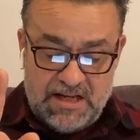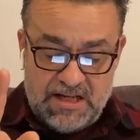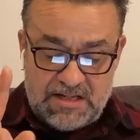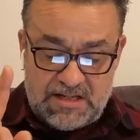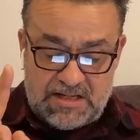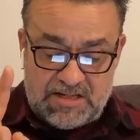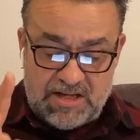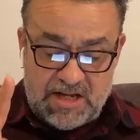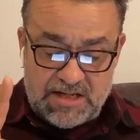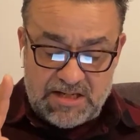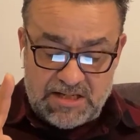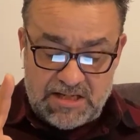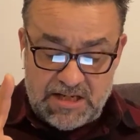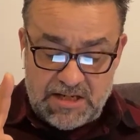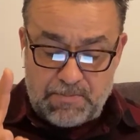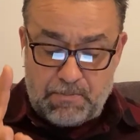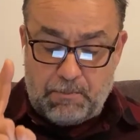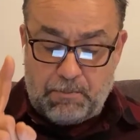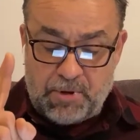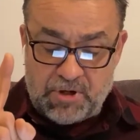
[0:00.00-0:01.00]

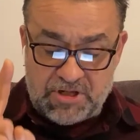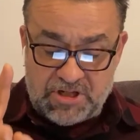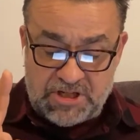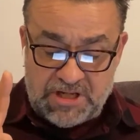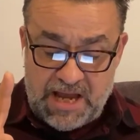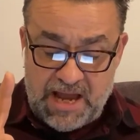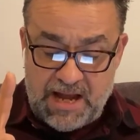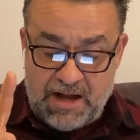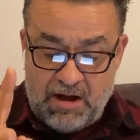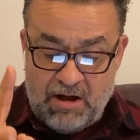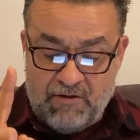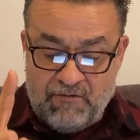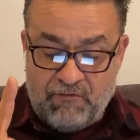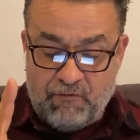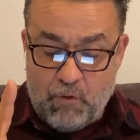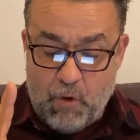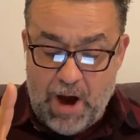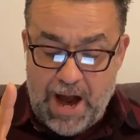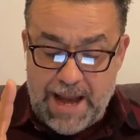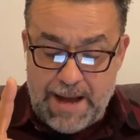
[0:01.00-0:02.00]
60% of
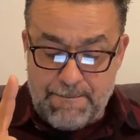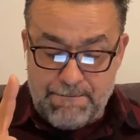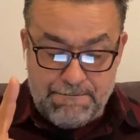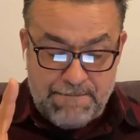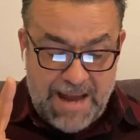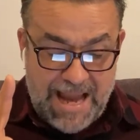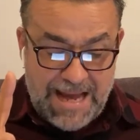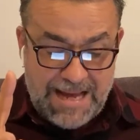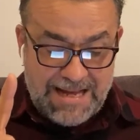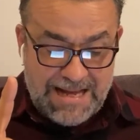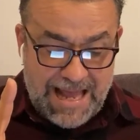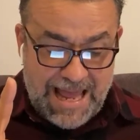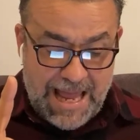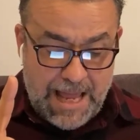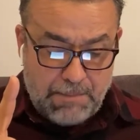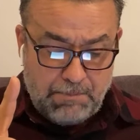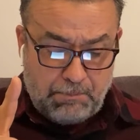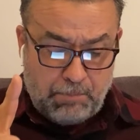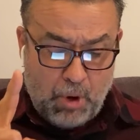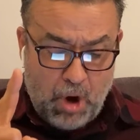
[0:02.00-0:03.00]
white
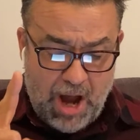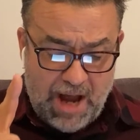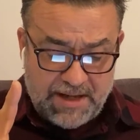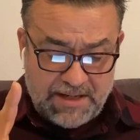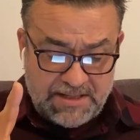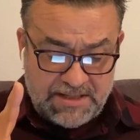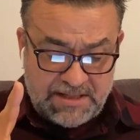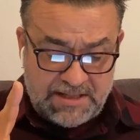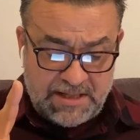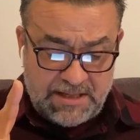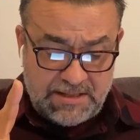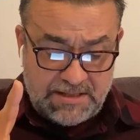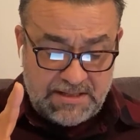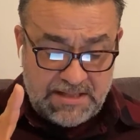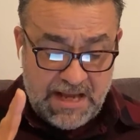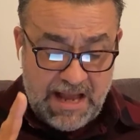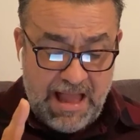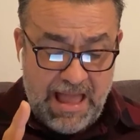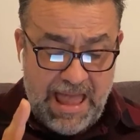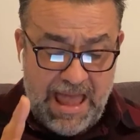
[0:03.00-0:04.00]
mainline
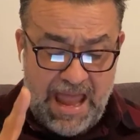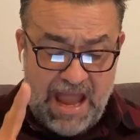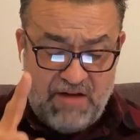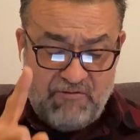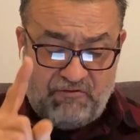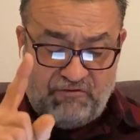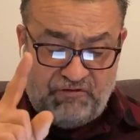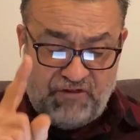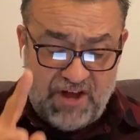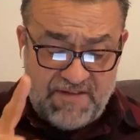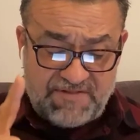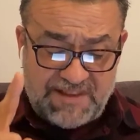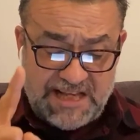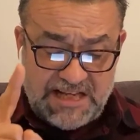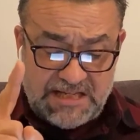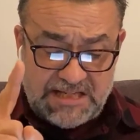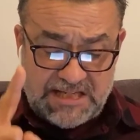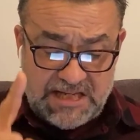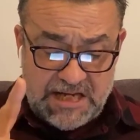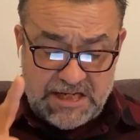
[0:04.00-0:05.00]
Protestants and
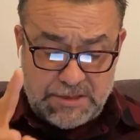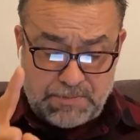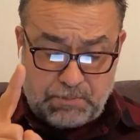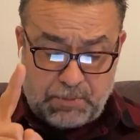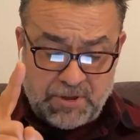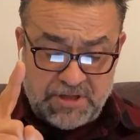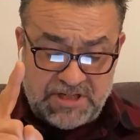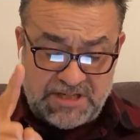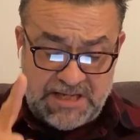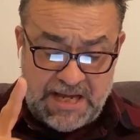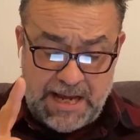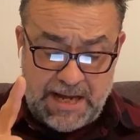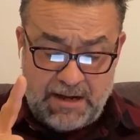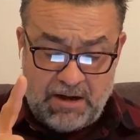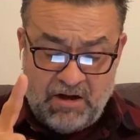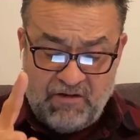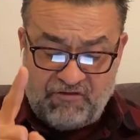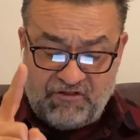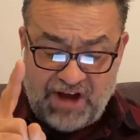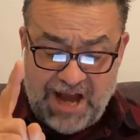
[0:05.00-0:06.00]
56%
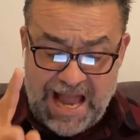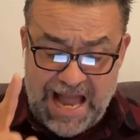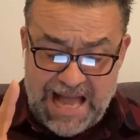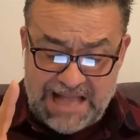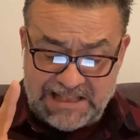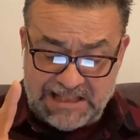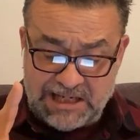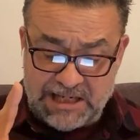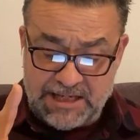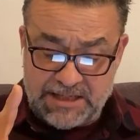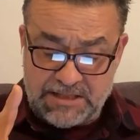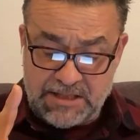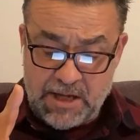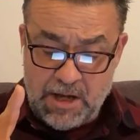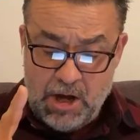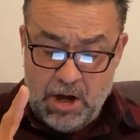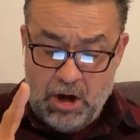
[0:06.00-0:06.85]
of Catholics,